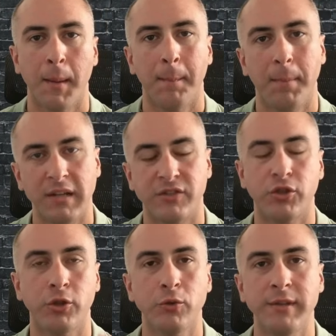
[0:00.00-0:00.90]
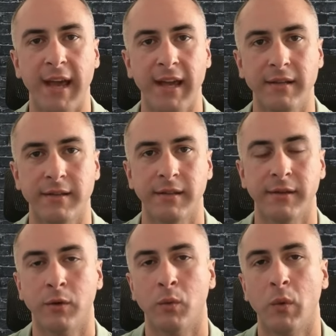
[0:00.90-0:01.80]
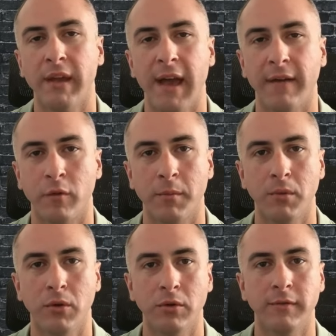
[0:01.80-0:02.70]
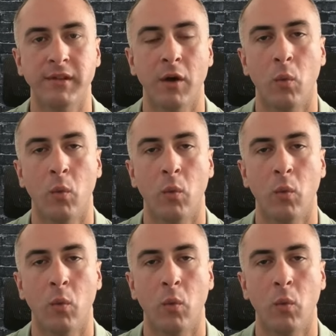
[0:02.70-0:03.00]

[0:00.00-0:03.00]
but to date, we have removed